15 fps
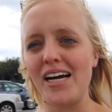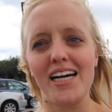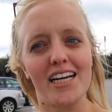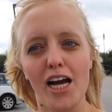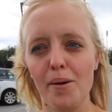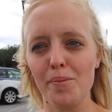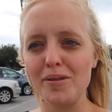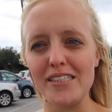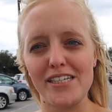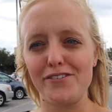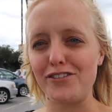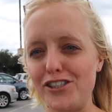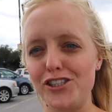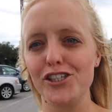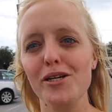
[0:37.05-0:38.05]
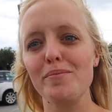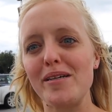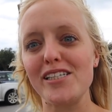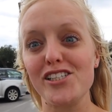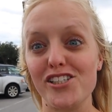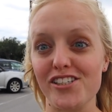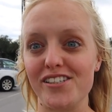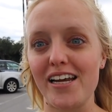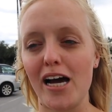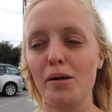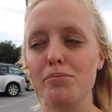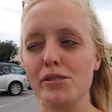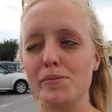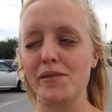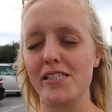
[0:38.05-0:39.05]
a couple of different treatments just to
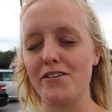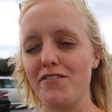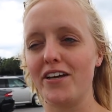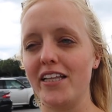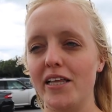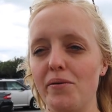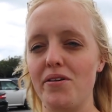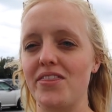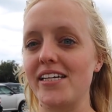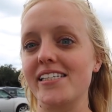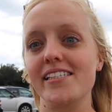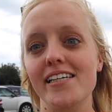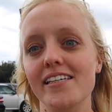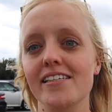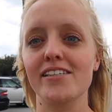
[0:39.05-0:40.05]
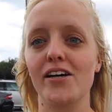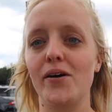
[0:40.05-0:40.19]
help specifically with the cyst,